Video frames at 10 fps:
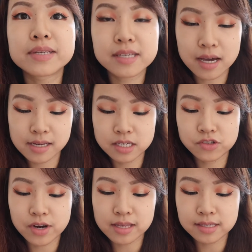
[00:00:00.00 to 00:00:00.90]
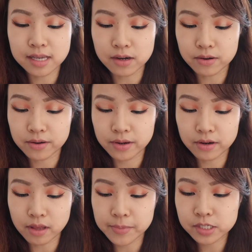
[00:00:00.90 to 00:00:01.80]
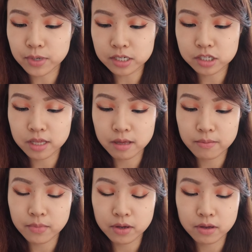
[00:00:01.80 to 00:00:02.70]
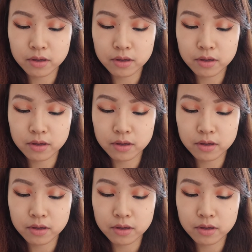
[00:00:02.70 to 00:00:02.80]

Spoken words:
been dying to try these out. Here, let me swatch them